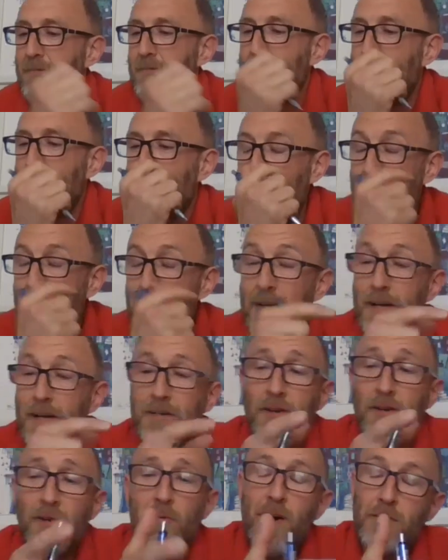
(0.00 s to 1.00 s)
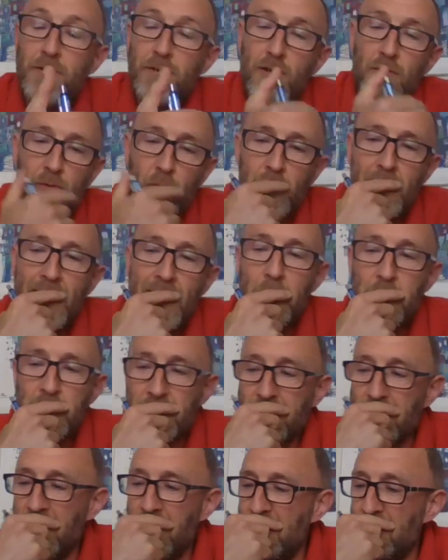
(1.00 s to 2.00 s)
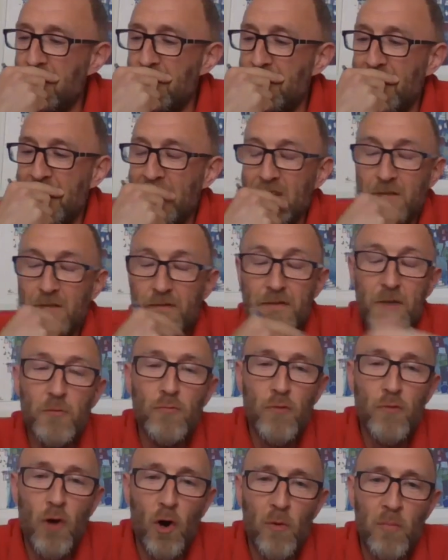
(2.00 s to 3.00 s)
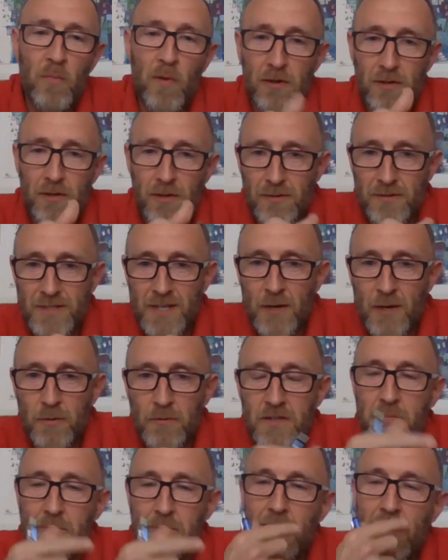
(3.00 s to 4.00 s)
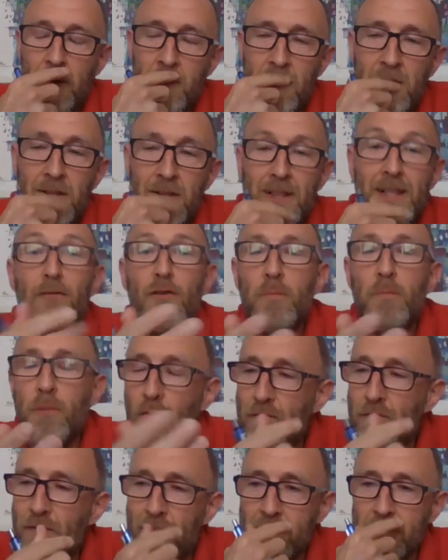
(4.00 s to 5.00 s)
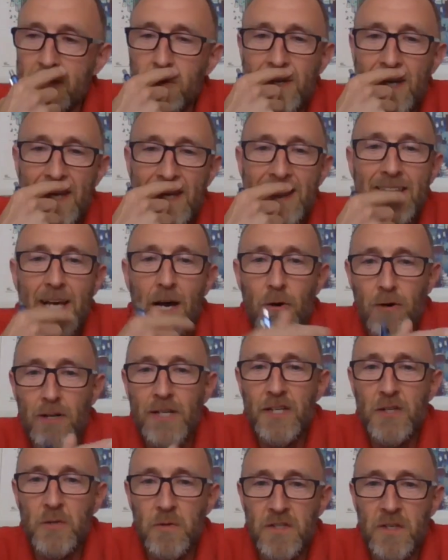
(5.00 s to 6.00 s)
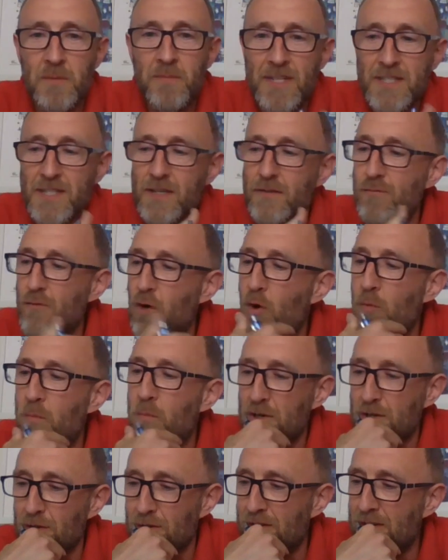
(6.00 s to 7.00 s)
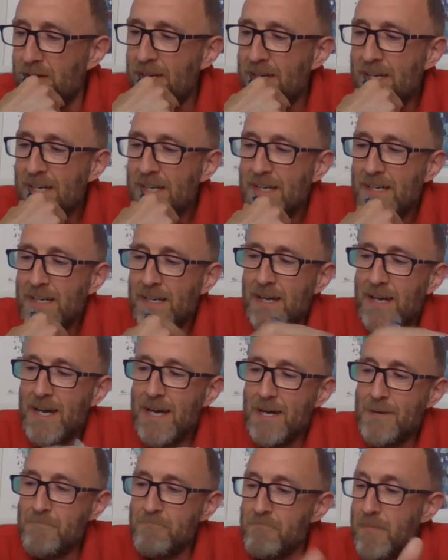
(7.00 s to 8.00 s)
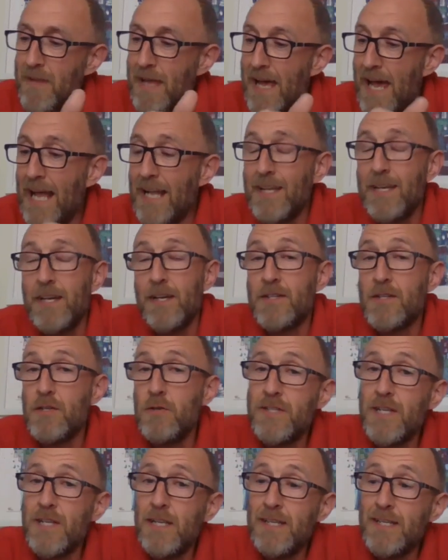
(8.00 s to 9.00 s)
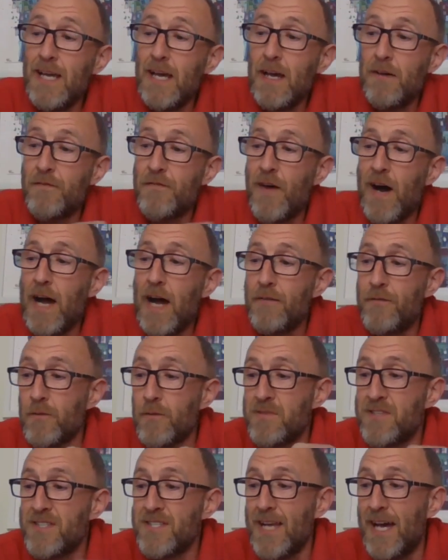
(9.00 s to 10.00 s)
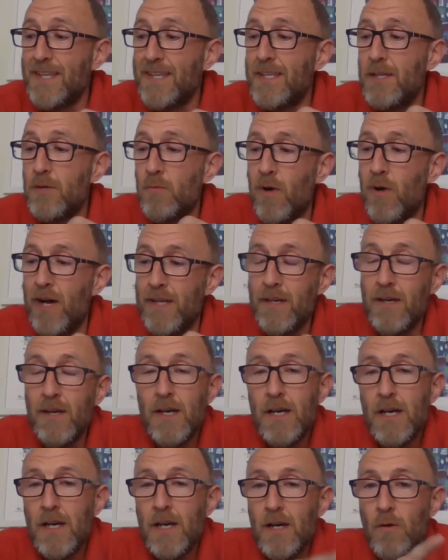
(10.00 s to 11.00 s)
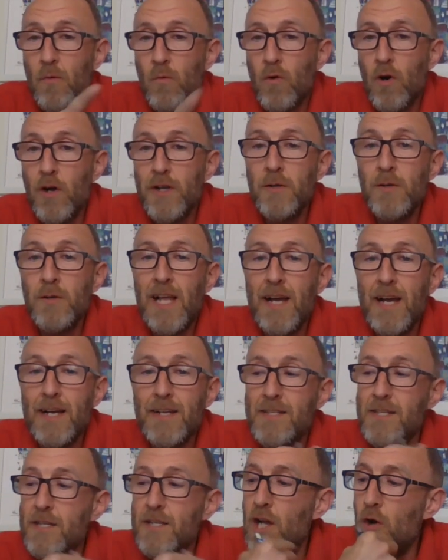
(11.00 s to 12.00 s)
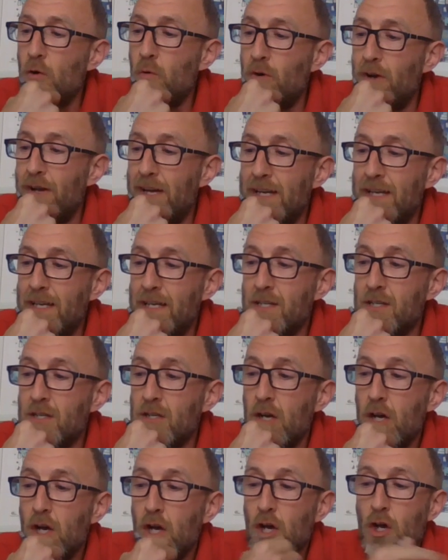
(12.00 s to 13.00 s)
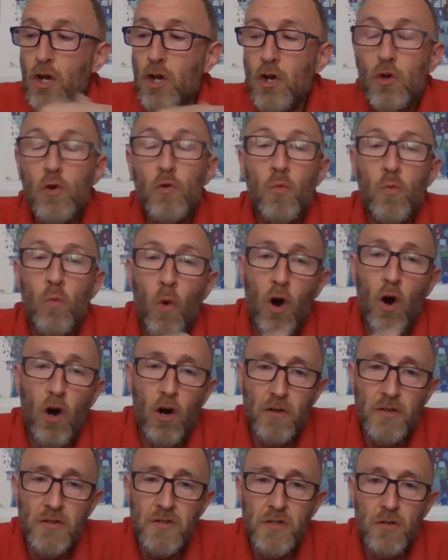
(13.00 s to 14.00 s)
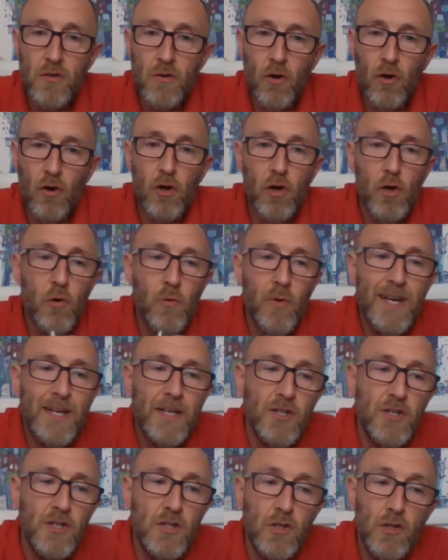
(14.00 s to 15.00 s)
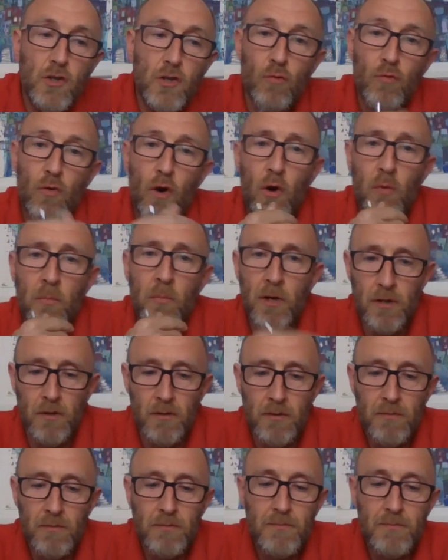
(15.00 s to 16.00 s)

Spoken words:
I don't know about you, but when I was growing up, I had a few role models. I'm a Liverpool fan, so Kenny Dalglish was a massive role model. Elliot, who's in year 5 from Sandyway, what I'd like to know is, who was or who is your role model?